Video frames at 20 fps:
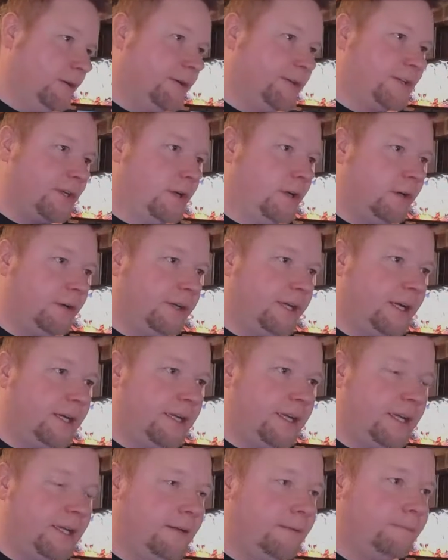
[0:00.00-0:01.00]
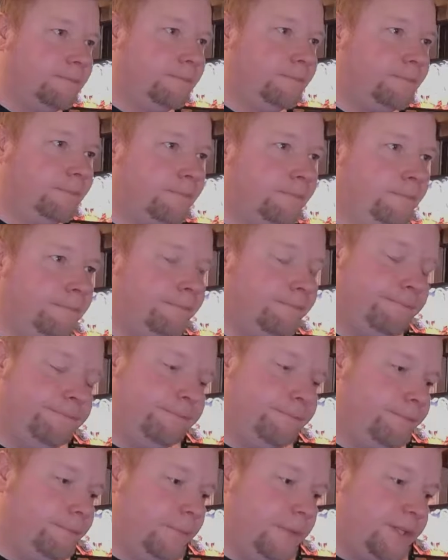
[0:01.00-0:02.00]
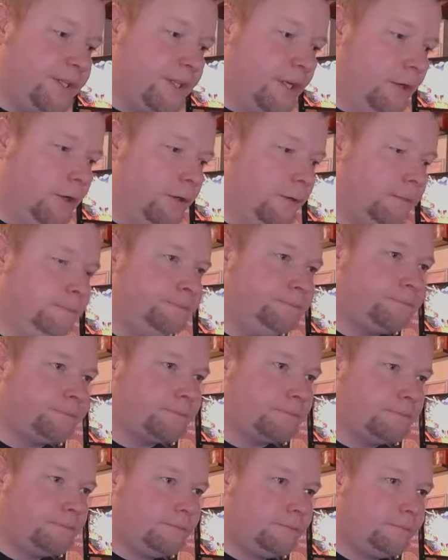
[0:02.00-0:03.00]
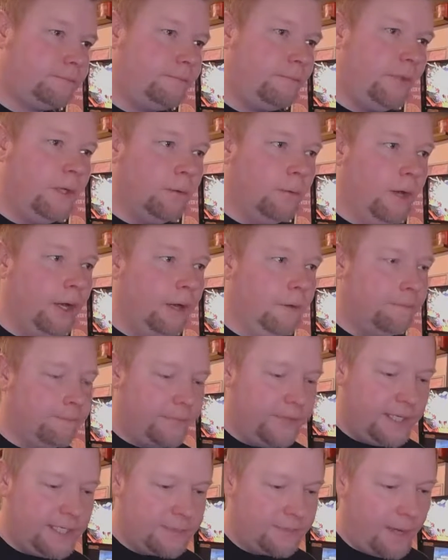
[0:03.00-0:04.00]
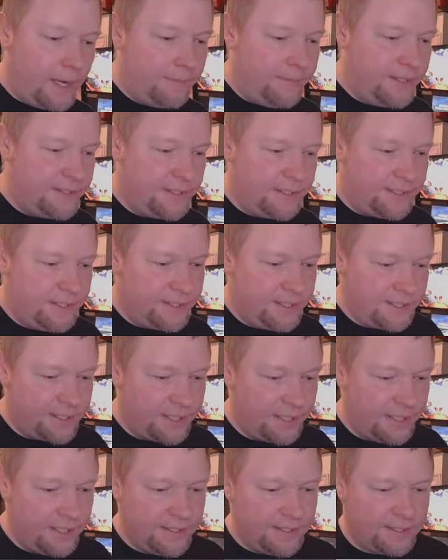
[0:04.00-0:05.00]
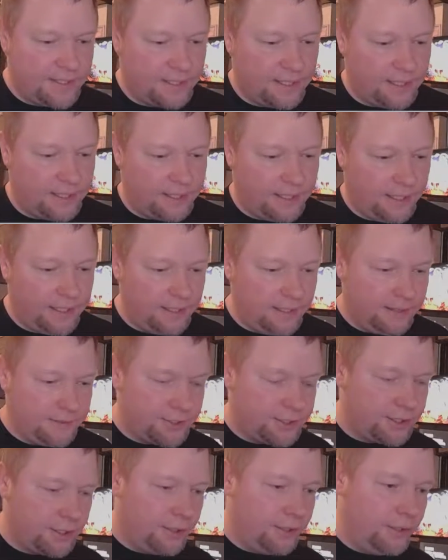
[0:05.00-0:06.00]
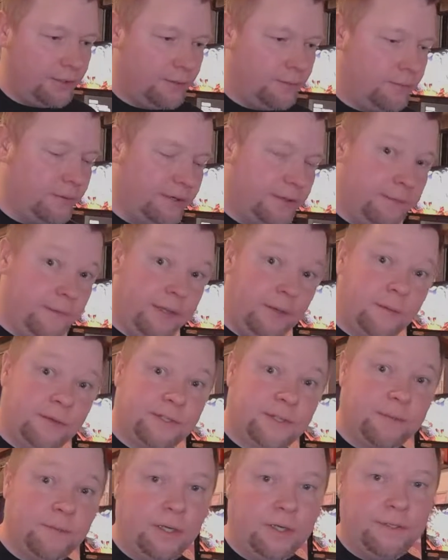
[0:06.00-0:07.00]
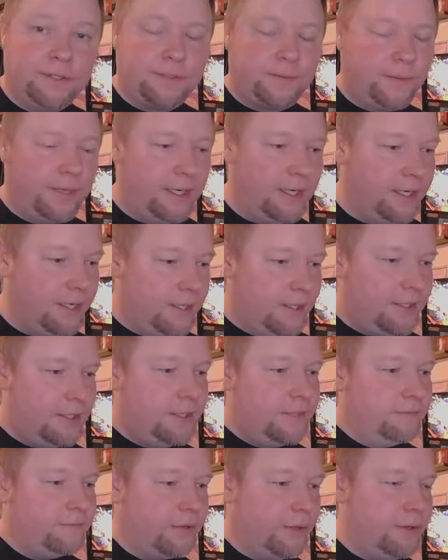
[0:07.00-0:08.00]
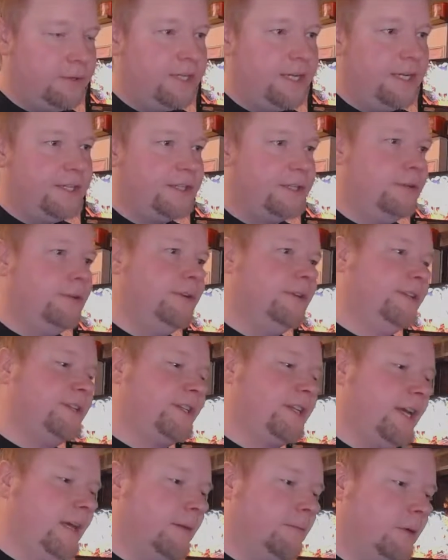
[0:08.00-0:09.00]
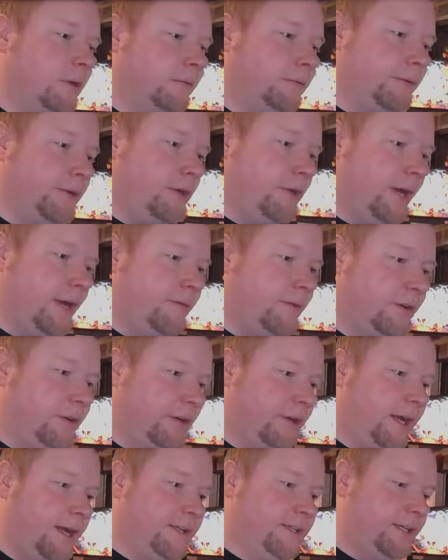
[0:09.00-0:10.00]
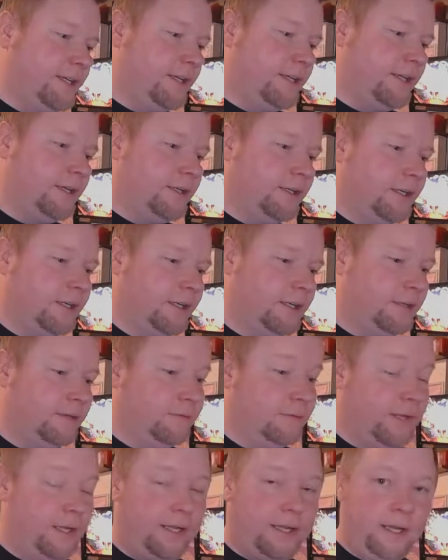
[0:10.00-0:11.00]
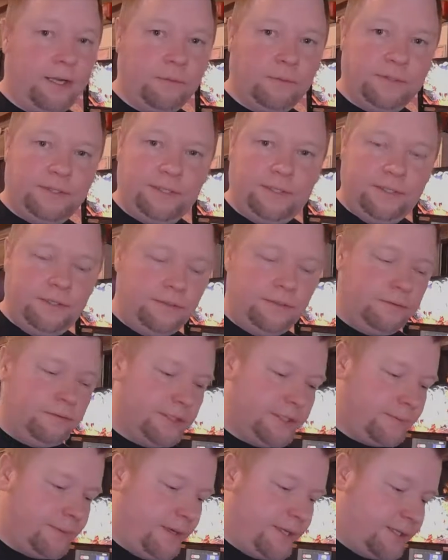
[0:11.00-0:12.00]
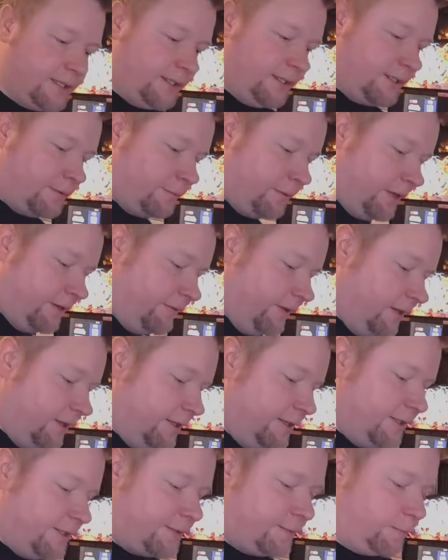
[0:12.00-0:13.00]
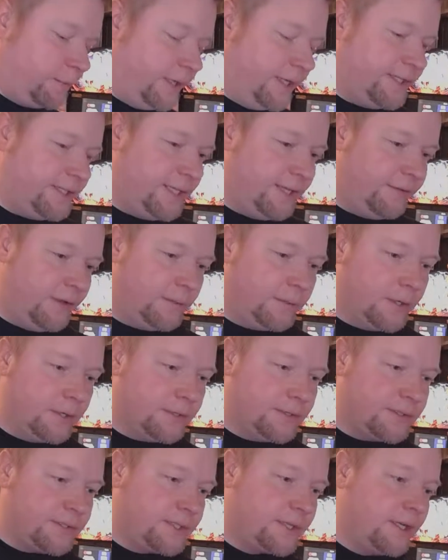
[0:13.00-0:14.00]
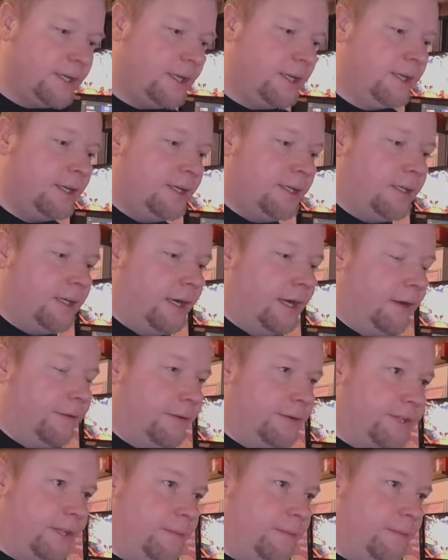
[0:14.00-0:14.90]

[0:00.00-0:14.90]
is all gunky. So, well, that's Batman 66, guys. I didn't get to show you one of the big wizard modes, but for those of you guys new to this game, hopefully you have a good idea of like kind of what to do. It's basically just play villains, play TV modes. There's the